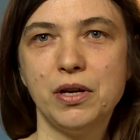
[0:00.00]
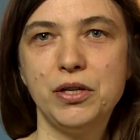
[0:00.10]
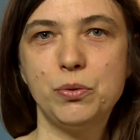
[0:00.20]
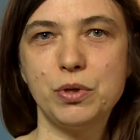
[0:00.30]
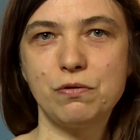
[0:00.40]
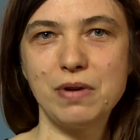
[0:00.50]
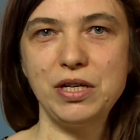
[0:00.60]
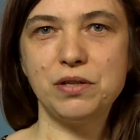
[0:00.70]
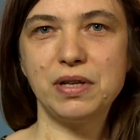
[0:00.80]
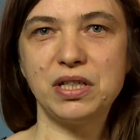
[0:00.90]
to a
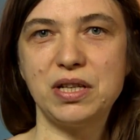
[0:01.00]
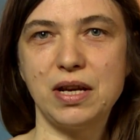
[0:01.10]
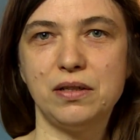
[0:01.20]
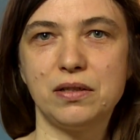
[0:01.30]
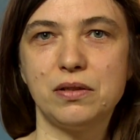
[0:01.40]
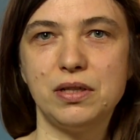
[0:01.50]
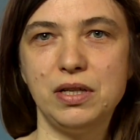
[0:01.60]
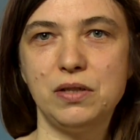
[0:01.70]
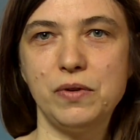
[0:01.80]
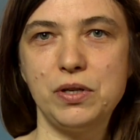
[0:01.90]
greater extent than
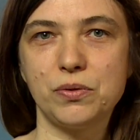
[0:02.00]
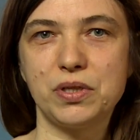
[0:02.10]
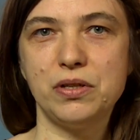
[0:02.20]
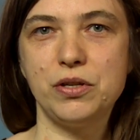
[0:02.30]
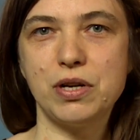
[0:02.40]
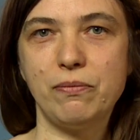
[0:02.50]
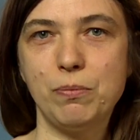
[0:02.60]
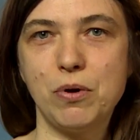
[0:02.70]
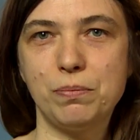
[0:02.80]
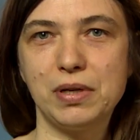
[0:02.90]
individuals in the general
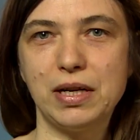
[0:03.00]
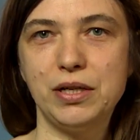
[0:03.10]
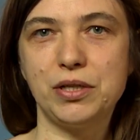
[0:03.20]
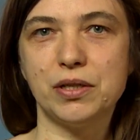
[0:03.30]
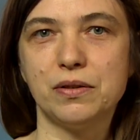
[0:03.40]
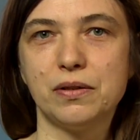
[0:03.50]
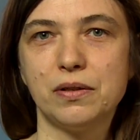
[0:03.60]
population.